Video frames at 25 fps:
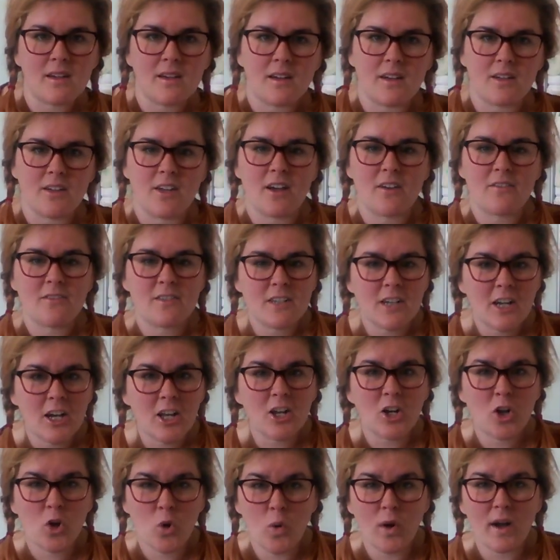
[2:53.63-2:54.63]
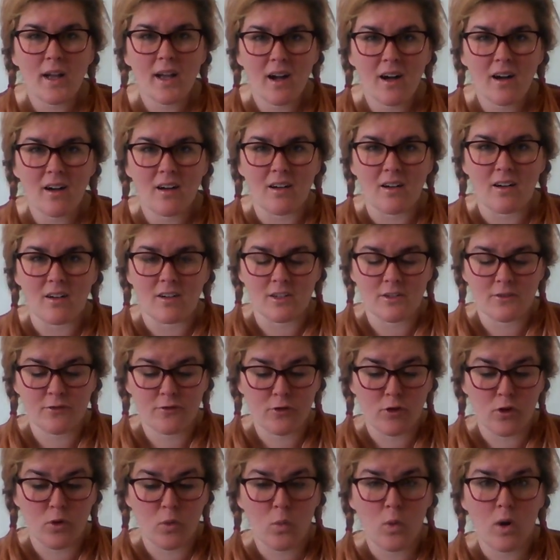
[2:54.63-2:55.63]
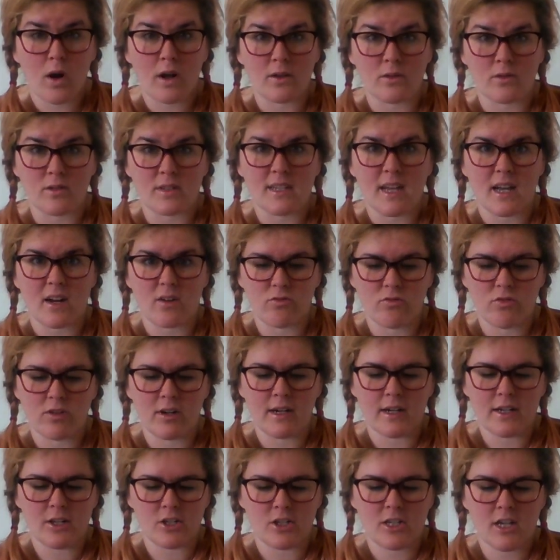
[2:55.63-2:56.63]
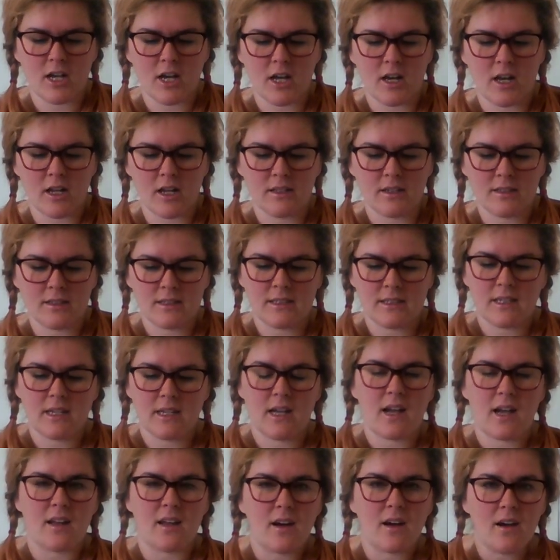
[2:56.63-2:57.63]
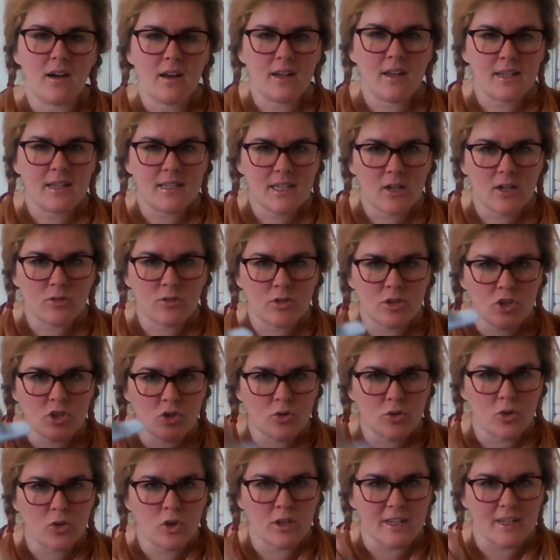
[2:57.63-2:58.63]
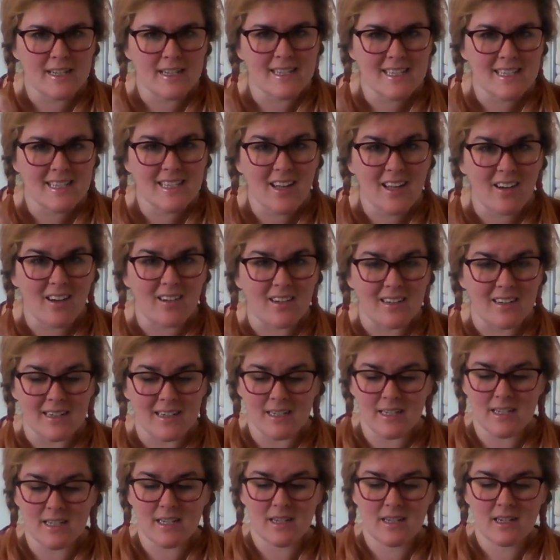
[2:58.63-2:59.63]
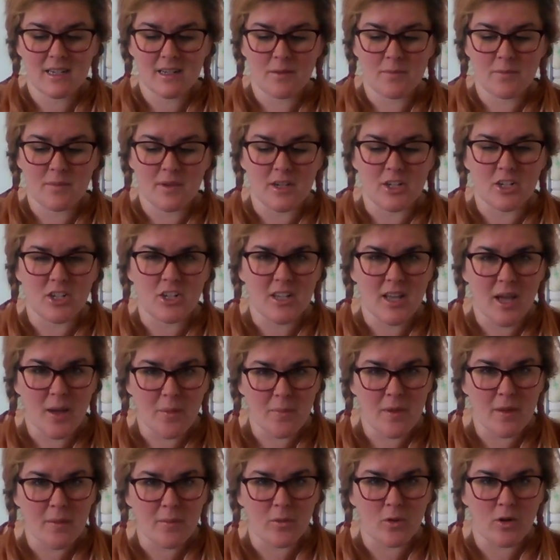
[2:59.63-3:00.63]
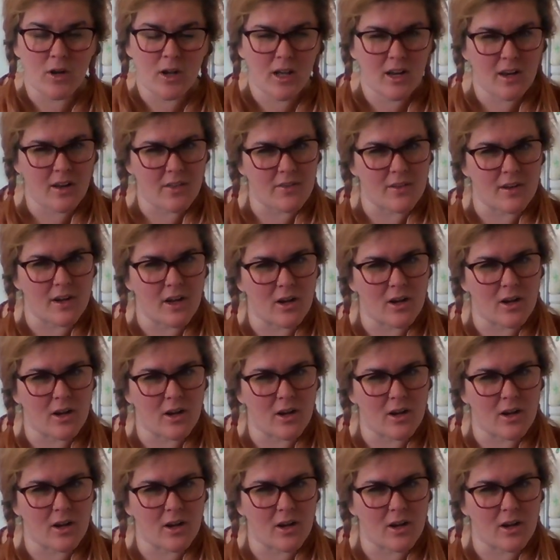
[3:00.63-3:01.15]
You have to colour quite hard for a while to get a really good colour. And I like to hold the chalk on its side because you get a bit more colour than